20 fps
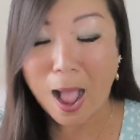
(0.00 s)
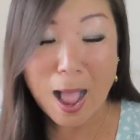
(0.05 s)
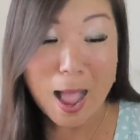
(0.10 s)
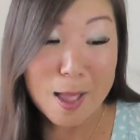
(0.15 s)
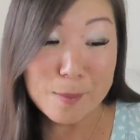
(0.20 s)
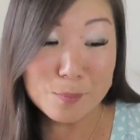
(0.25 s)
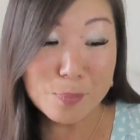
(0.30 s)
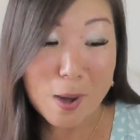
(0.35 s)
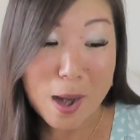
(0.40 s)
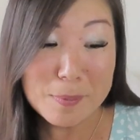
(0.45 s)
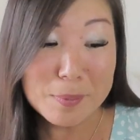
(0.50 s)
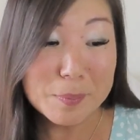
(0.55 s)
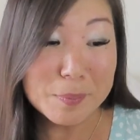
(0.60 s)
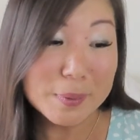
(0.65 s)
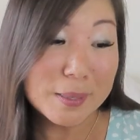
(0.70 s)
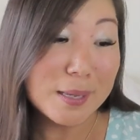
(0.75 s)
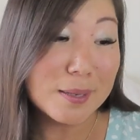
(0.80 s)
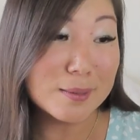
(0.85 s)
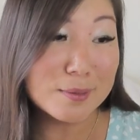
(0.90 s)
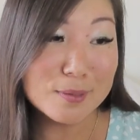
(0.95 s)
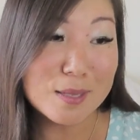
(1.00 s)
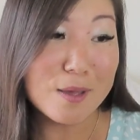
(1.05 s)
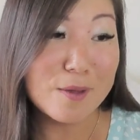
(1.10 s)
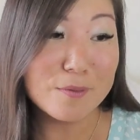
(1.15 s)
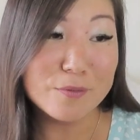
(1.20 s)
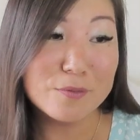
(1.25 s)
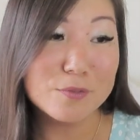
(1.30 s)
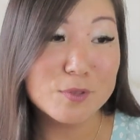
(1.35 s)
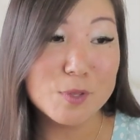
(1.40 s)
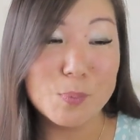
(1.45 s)
I'm probably gonna
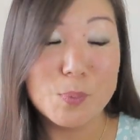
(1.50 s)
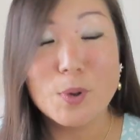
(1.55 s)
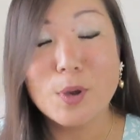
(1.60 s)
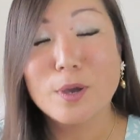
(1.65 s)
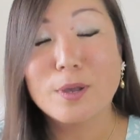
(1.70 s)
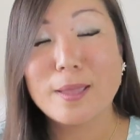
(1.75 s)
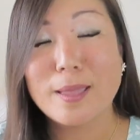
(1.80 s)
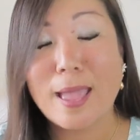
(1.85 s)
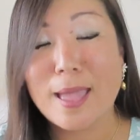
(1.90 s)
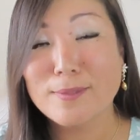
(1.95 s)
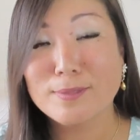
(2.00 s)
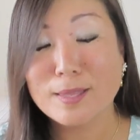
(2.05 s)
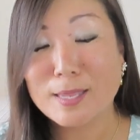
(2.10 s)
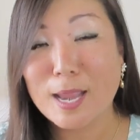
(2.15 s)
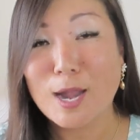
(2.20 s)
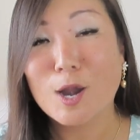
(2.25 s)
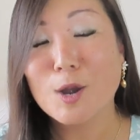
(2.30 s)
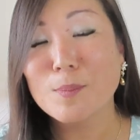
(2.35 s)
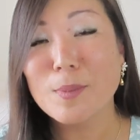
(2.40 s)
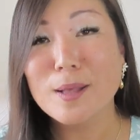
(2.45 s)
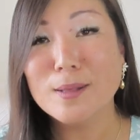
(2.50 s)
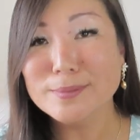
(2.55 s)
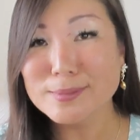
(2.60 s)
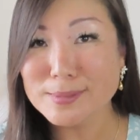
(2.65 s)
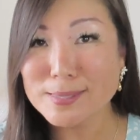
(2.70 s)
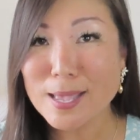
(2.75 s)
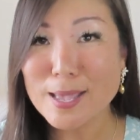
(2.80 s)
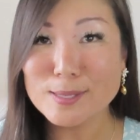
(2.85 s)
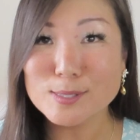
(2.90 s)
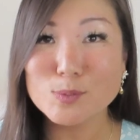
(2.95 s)
love the book and the
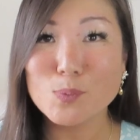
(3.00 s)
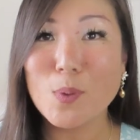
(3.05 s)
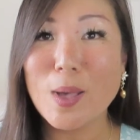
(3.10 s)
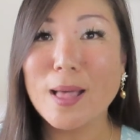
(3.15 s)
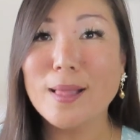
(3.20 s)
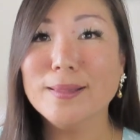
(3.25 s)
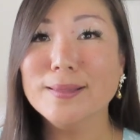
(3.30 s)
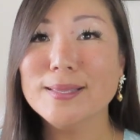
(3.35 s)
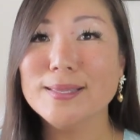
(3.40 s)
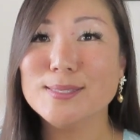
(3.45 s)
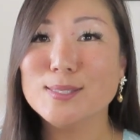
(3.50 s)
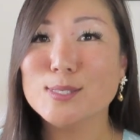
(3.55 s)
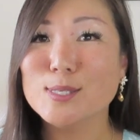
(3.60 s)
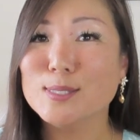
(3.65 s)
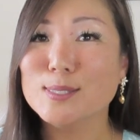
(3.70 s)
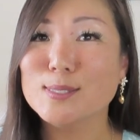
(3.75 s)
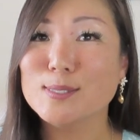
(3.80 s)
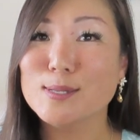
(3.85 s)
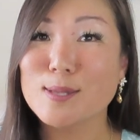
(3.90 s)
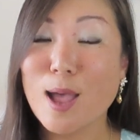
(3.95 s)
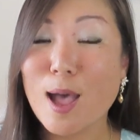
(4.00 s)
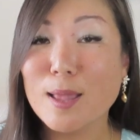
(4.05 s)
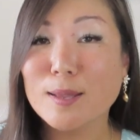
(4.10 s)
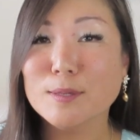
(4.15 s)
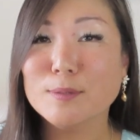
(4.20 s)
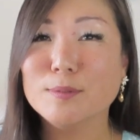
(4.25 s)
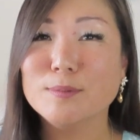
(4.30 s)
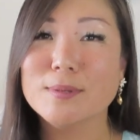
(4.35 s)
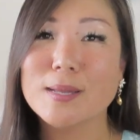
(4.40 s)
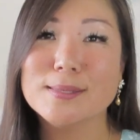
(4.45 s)
caramels as well. It's just
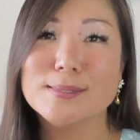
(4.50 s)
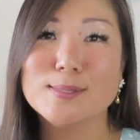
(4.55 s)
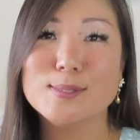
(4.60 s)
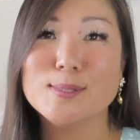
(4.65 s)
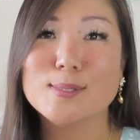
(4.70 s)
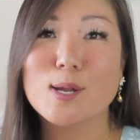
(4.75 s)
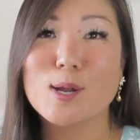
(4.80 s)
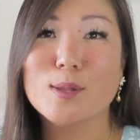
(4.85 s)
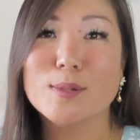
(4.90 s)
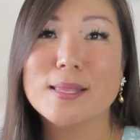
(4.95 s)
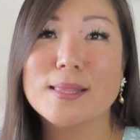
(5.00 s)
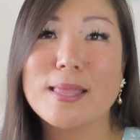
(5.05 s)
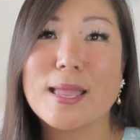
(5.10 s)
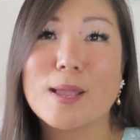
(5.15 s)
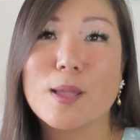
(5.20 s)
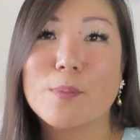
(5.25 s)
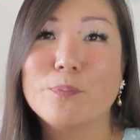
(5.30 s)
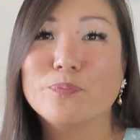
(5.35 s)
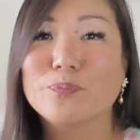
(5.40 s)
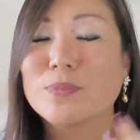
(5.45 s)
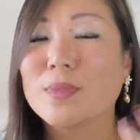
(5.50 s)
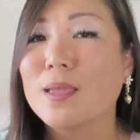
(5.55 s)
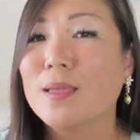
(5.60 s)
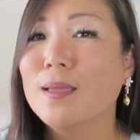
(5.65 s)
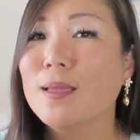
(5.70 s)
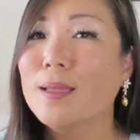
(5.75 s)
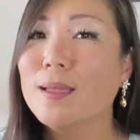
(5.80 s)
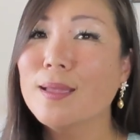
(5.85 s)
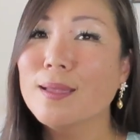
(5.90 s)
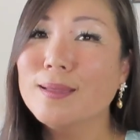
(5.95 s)
not necessarily like
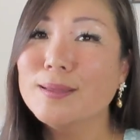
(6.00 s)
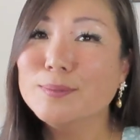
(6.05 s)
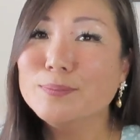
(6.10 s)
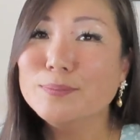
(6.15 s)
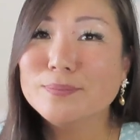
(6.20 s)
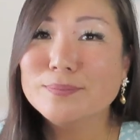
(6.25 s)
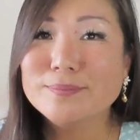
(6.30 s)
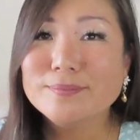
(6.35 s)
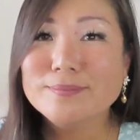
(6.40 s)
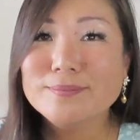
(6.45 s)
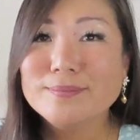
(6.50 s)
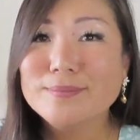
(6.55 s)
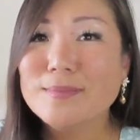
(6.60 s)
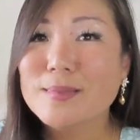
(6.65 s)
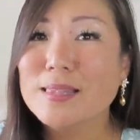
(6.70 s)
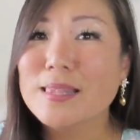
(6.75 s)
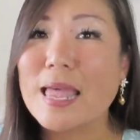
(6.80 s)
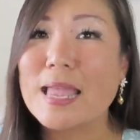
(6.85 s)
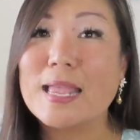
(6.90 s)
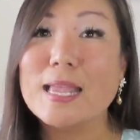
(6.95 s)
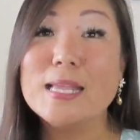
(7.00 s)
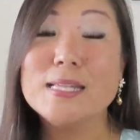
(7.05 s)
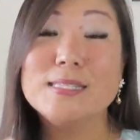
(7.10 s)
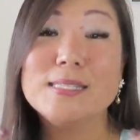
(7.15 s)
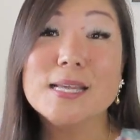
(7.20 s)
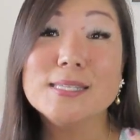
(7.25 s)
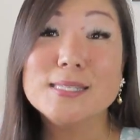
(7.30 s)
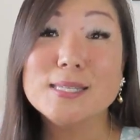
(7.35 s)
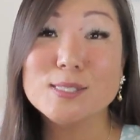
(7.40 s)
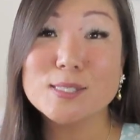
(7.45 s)
it
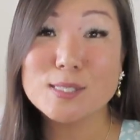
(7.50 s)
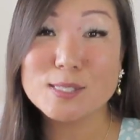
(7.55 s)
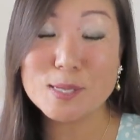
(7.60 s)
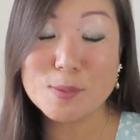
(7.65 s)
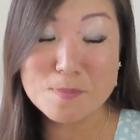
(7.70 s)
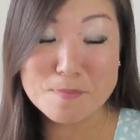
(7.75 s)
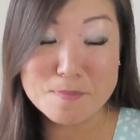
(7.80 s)
doesn't, to